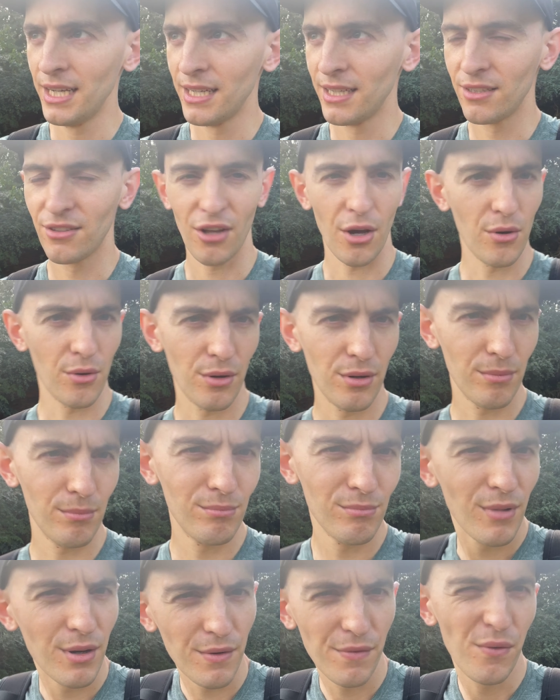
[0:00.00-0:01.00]
don't
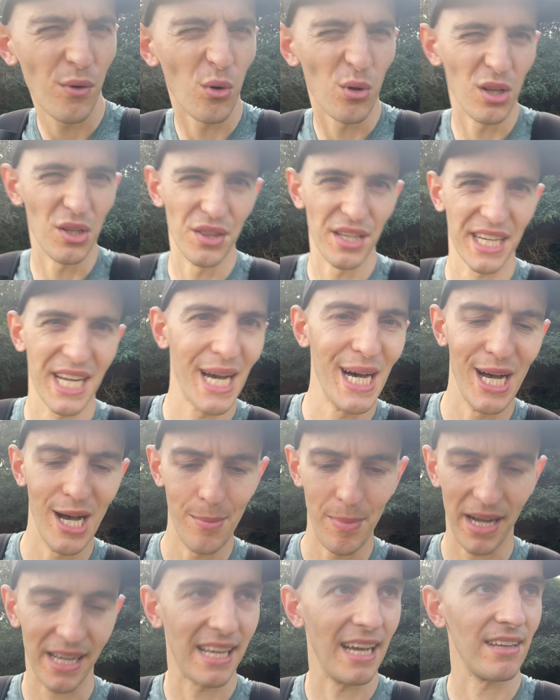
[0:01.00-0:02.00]
fall on the curb,
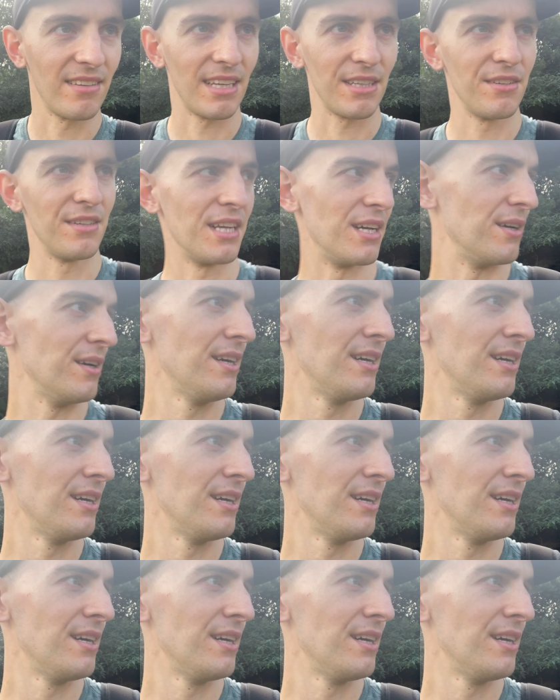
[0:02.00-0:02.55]
I guess. I don't know.